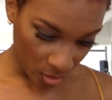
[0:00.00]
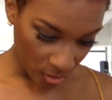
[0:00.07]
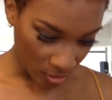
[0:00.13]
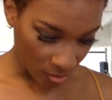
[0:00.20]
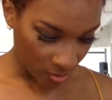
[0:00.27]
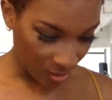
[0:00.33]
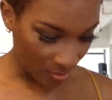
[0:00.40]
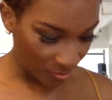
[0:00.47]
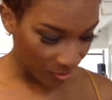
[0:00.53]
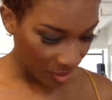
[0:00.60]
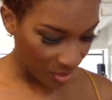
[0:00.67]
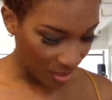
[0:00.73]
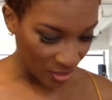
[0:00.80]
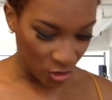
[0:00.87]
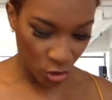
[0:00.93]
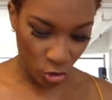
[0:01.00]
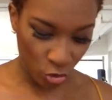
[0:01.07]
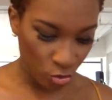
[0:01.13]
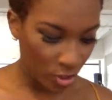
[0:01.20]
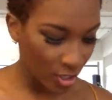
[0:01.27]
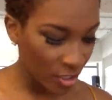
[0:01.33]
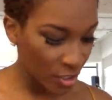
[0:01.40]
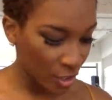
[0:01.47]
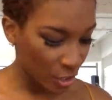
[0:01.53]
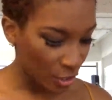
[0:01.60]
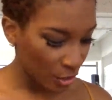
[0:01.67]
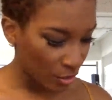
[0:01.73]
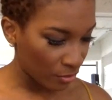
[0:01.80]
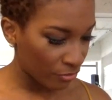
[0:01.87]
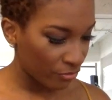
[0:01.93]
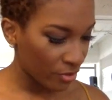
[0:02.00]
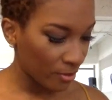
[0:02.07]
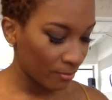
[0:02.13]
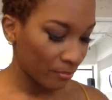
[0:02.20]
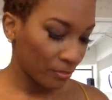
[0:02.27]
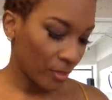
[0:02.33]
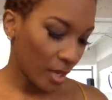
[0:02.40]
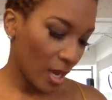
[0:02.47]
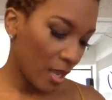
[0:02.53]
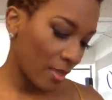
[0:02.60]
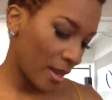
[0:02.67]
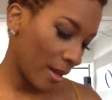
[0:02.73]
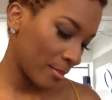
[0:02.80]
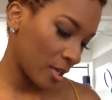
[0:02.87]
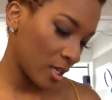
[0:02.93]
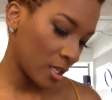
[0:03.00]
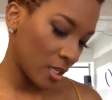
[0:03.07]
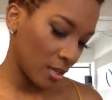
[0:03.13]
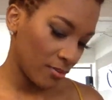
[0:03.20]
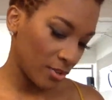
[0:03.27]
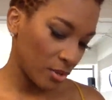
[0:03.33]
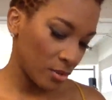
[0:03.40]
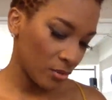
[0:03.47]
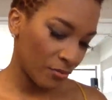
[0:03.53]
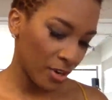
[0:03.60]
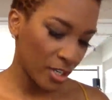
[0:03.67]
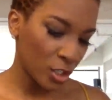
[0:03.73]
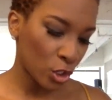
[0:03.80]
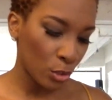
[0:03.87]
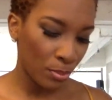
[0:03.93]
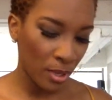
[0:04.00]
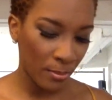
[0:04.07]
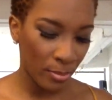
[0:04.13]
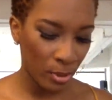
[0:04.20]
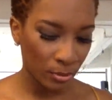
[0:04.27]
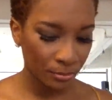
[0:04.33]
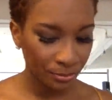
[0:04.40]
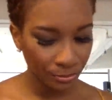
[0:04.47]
something that struck a nerve, and then I'm going to give you the first two people.